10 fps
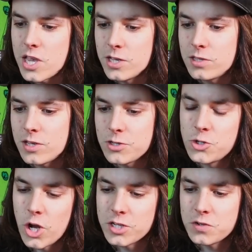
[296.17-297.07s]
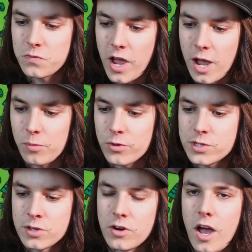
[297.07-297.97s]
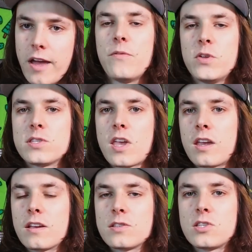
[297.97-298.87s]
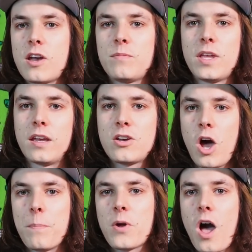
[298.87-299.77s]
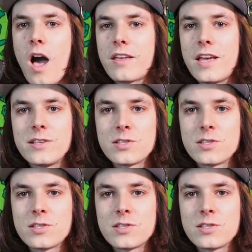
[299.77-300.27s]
is this justifiable or is it not? If it's like some like cup kake